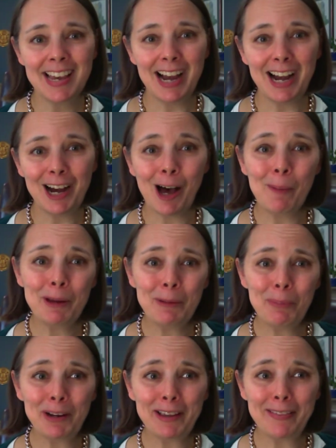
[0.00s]
I'll be
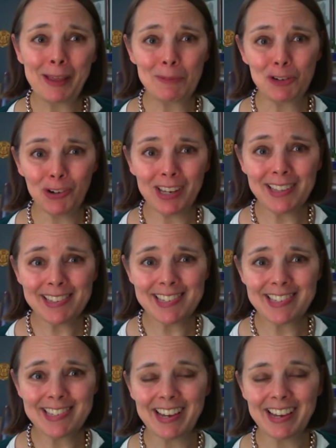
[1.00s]
bringing them treats.